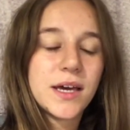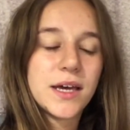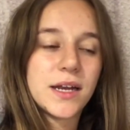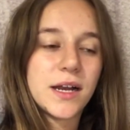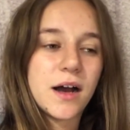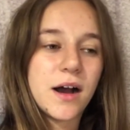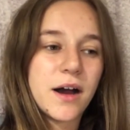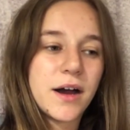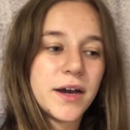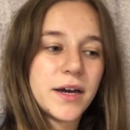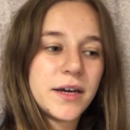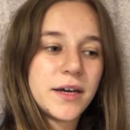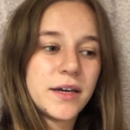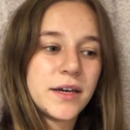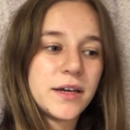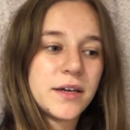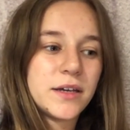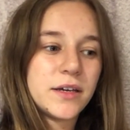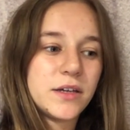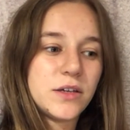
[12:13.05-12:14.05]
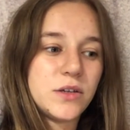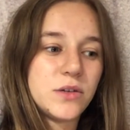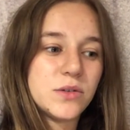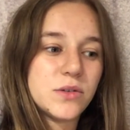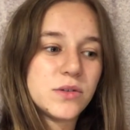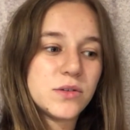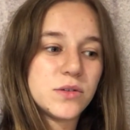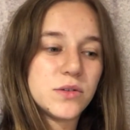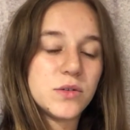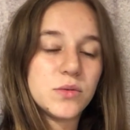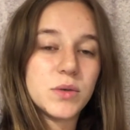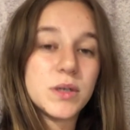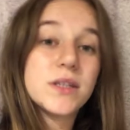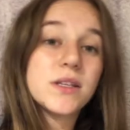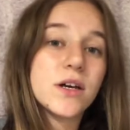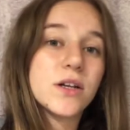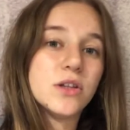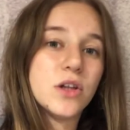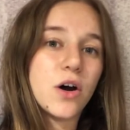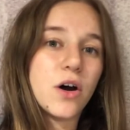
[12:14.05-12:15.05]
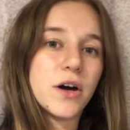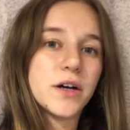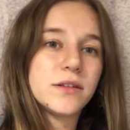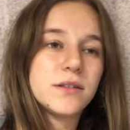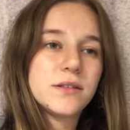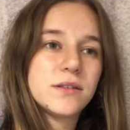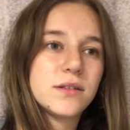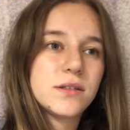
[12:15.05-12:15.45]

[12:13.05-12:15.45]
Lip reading: and I used to do it a lot